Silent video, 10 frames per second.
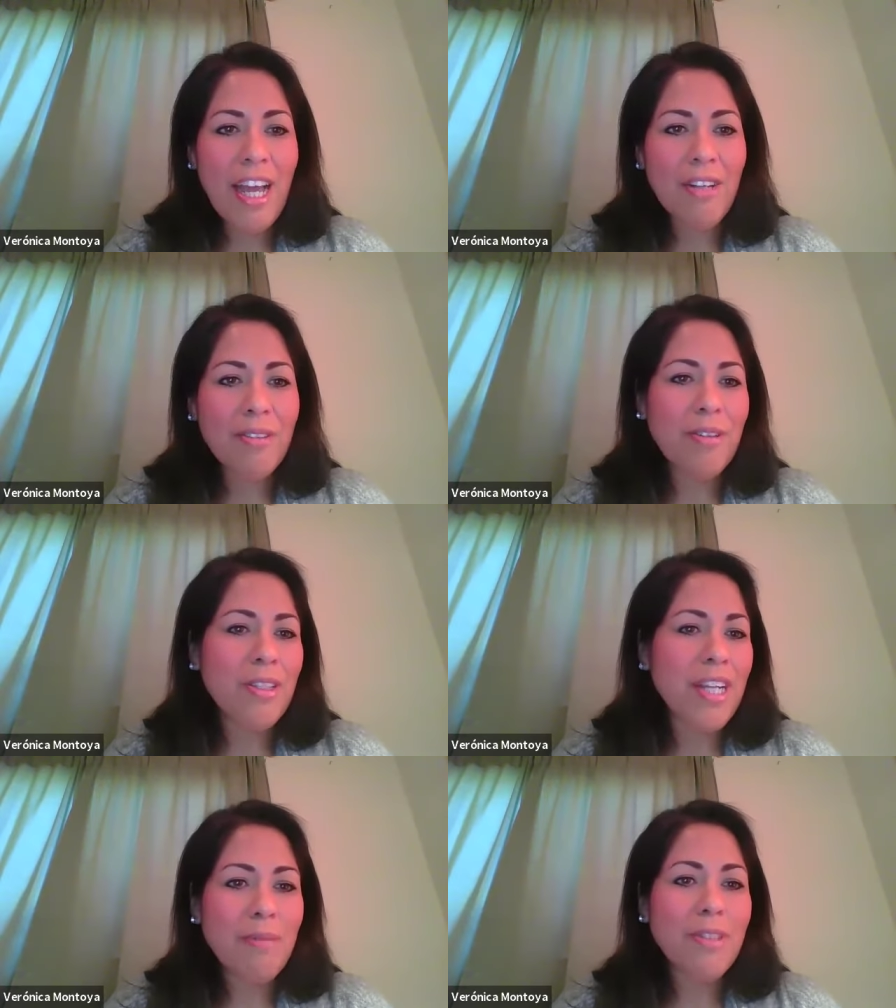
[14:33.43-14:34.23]
I don't know
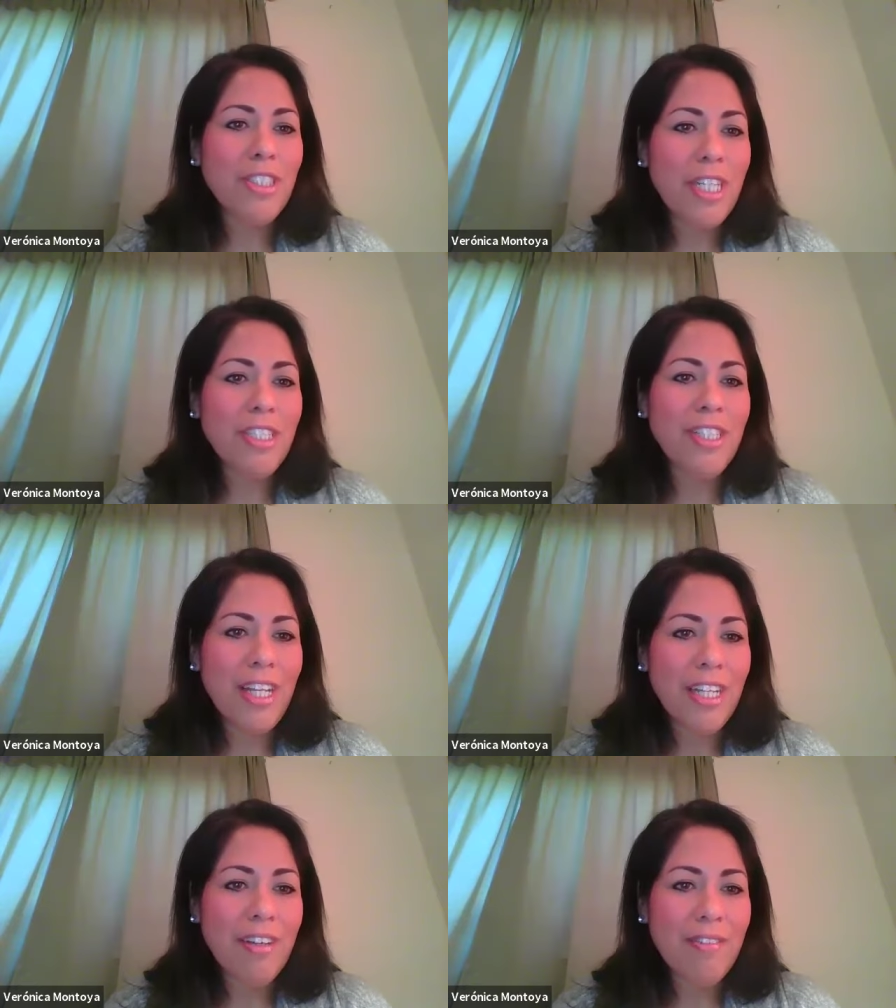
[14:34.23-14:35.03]
that i would change
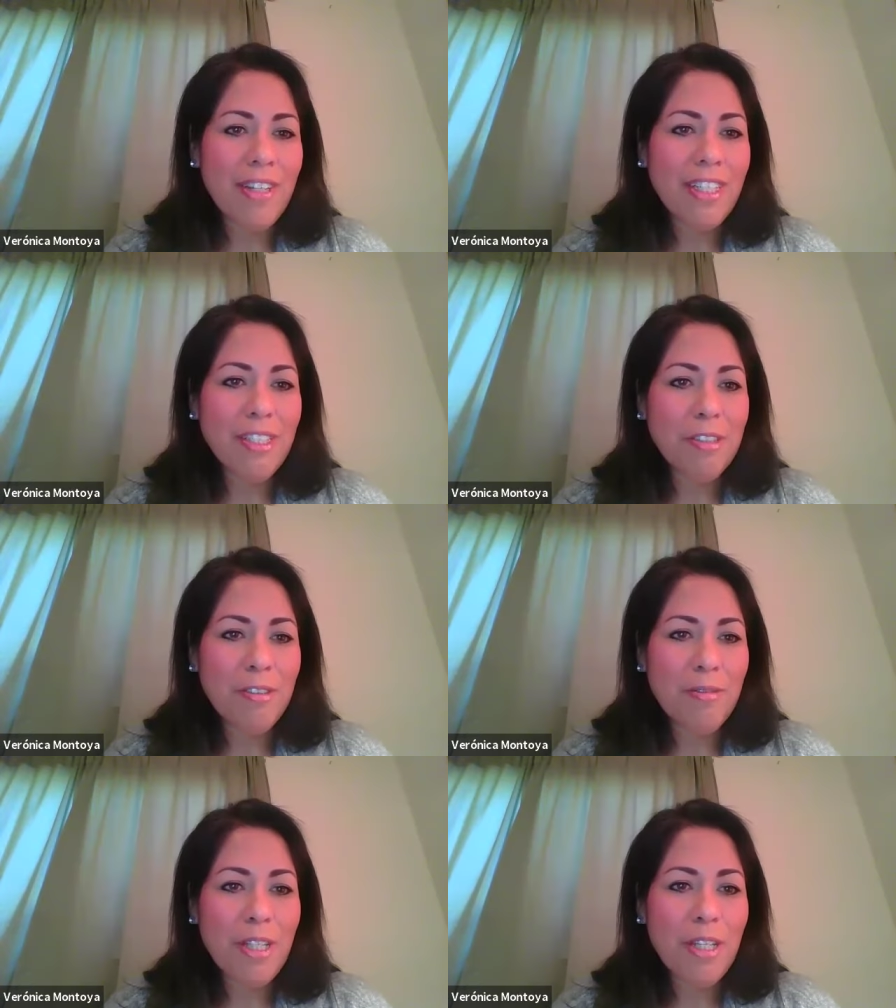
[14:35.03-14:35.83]
any of it
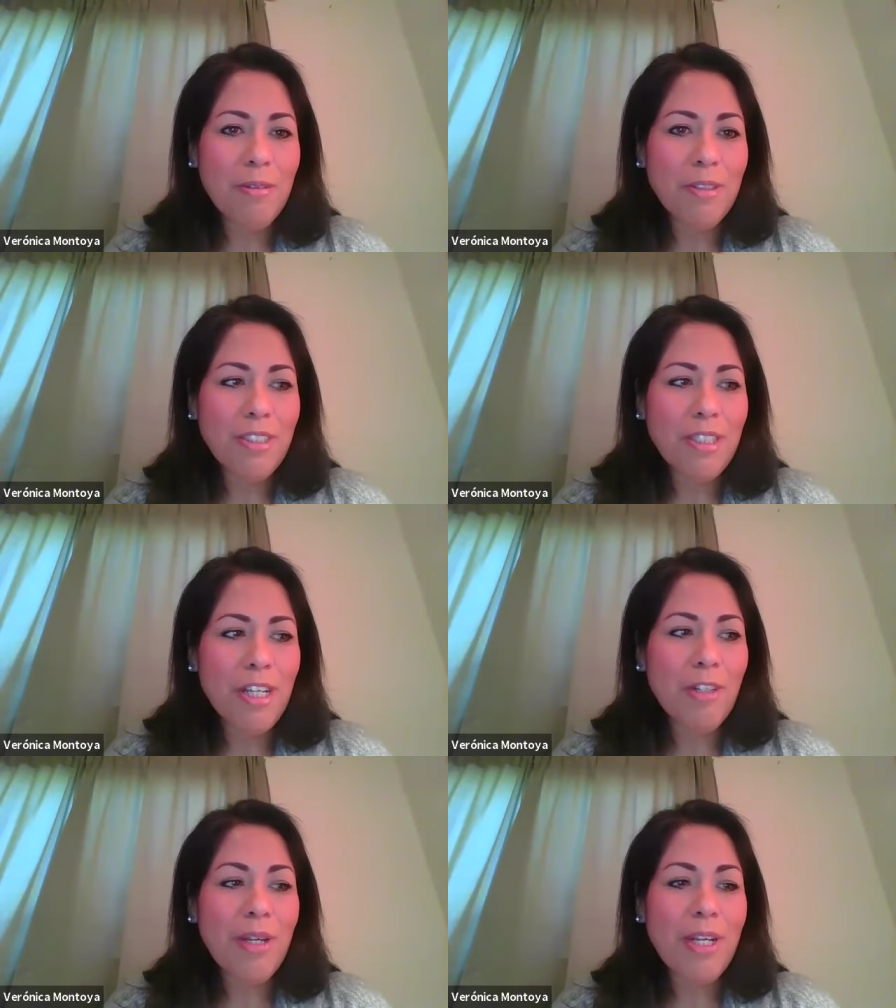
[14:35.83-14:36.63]
because it was
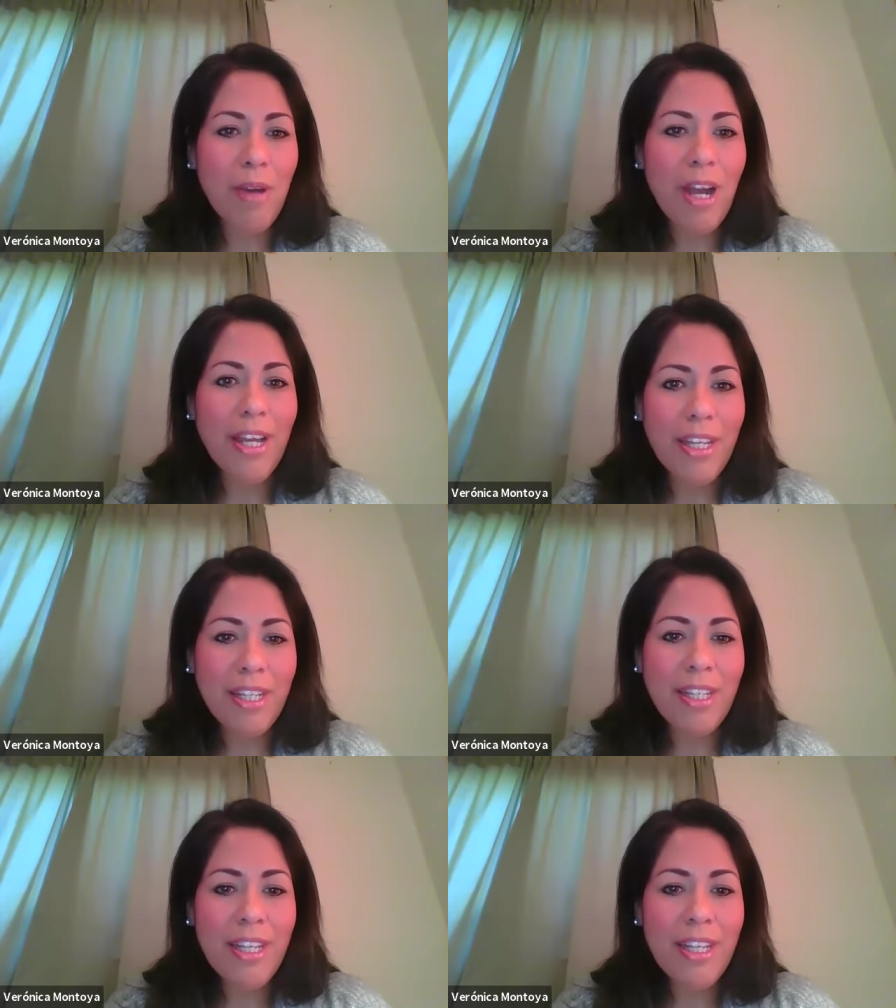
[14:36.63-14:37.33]
a great ride